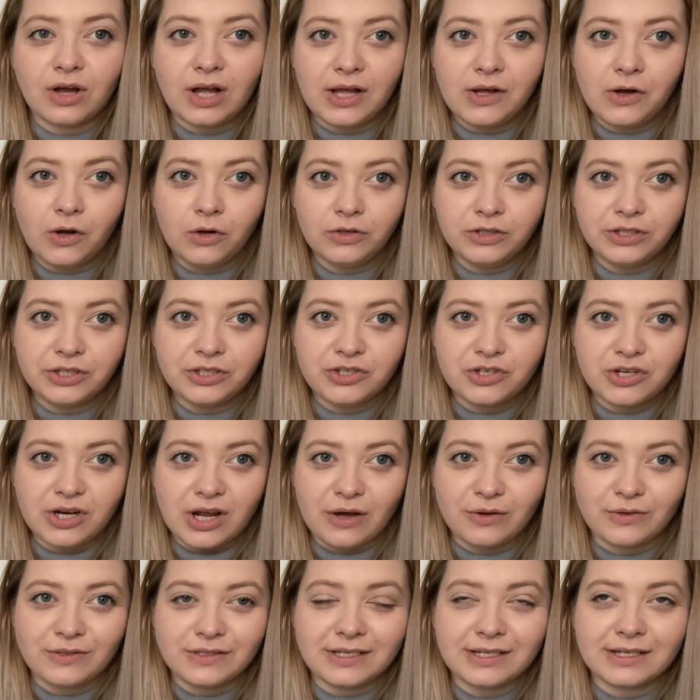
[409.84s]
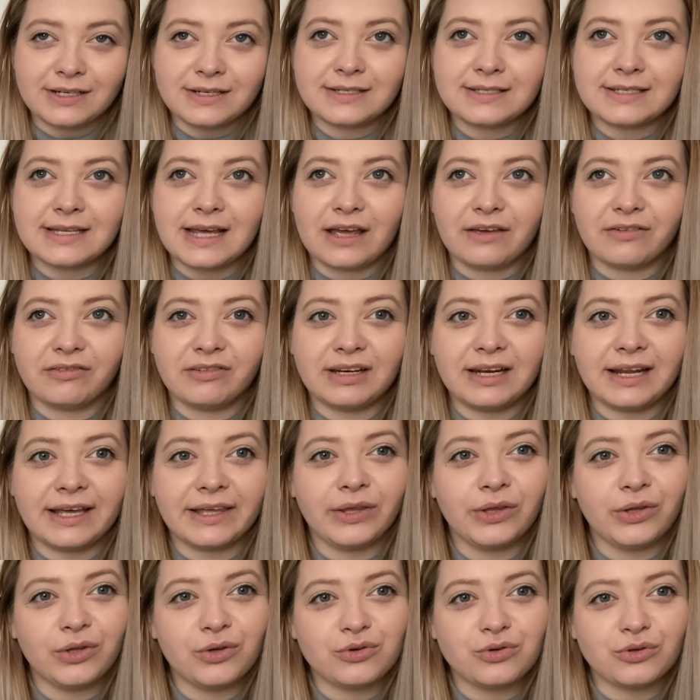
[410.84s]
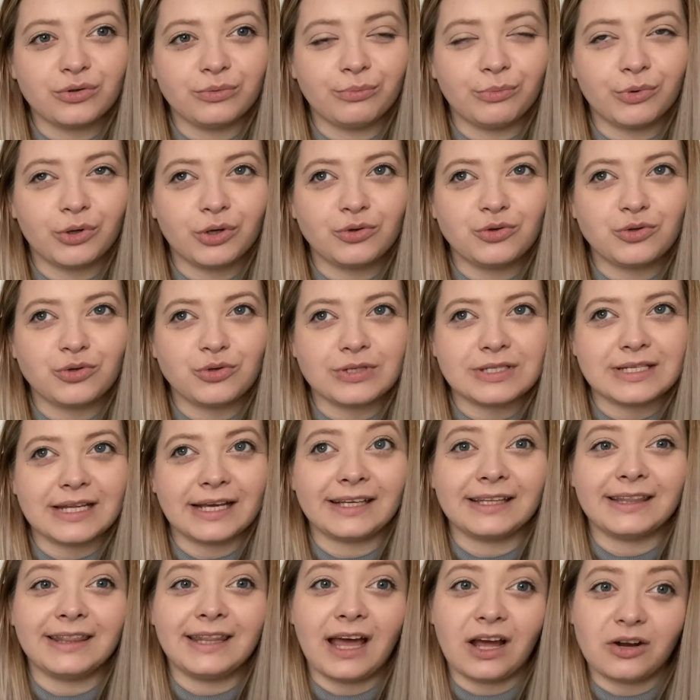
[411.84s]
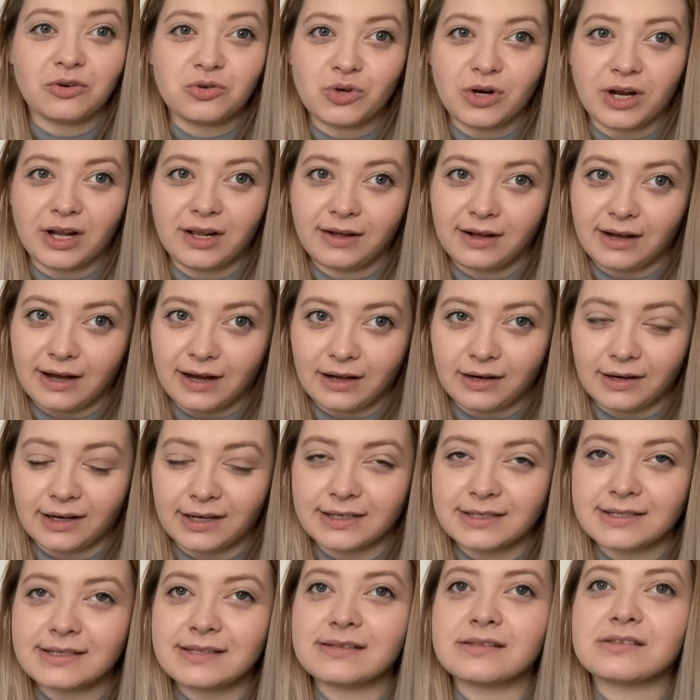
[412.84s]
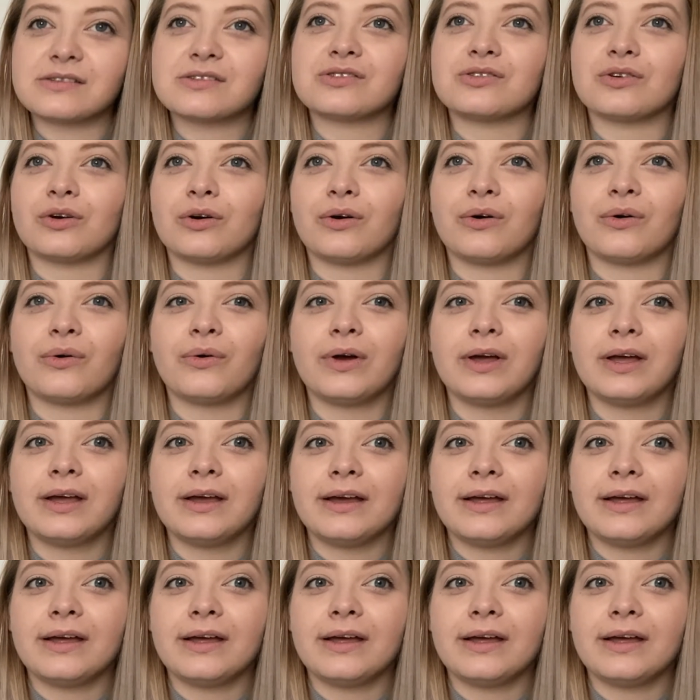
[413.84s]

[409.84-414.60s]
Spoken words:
All the trousers, I feel like you should more choose like natural colors, so